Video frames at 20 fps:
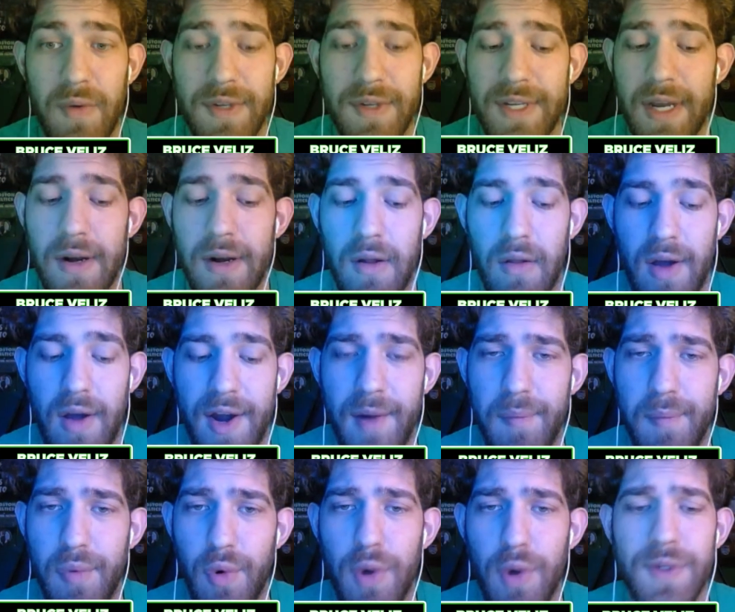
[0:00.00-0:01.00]
He's getting a lot of
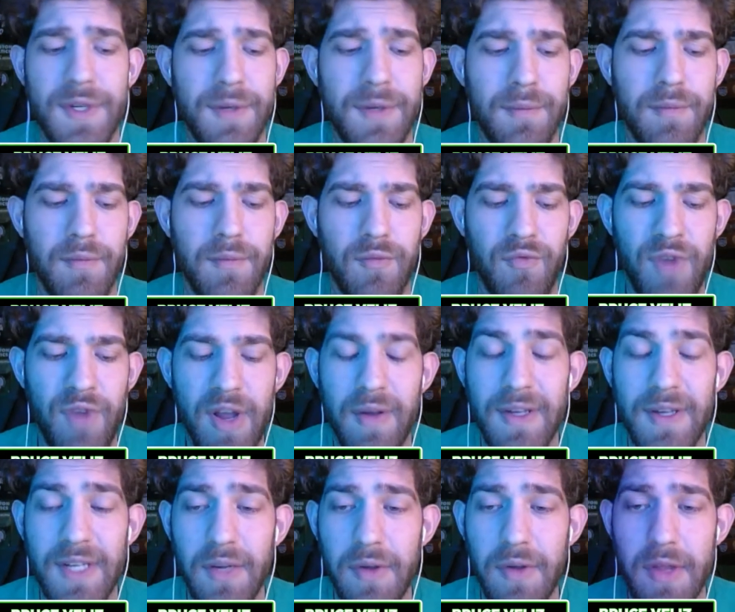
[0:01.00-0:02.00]
boards. And
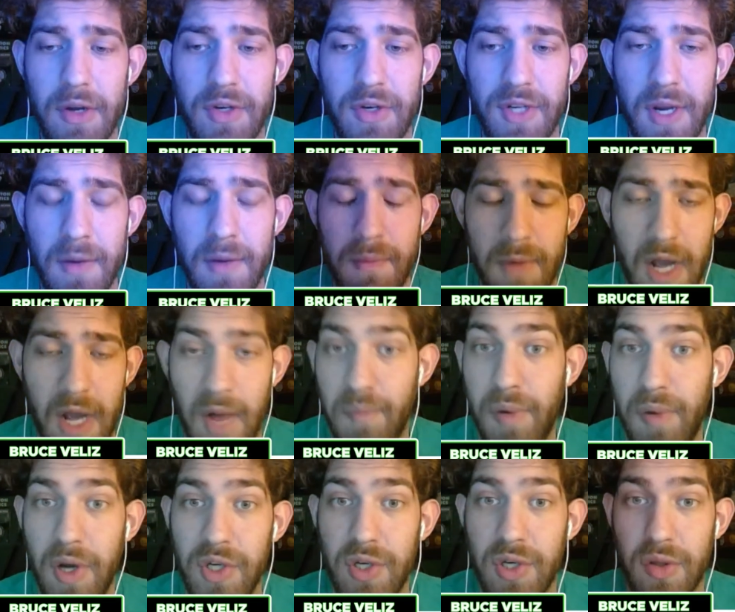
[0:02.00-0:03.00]
realistically, they're just hitting a
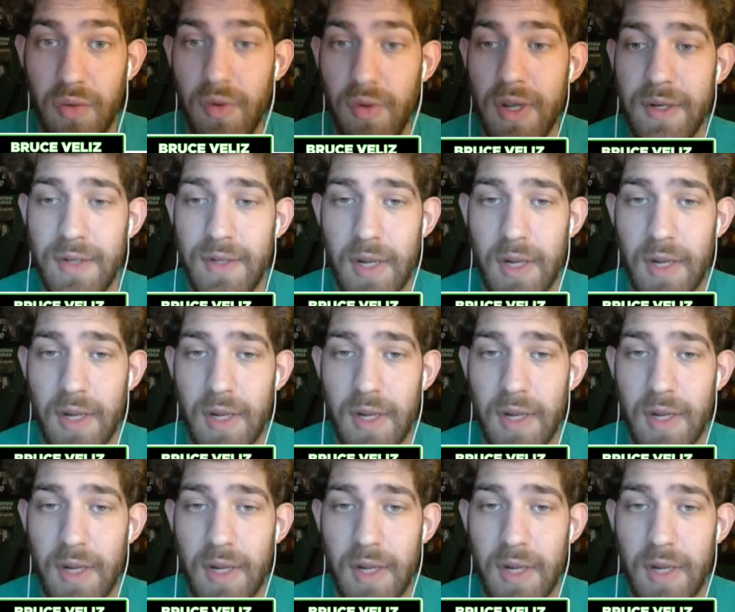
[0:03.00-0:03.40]
bunch of threes.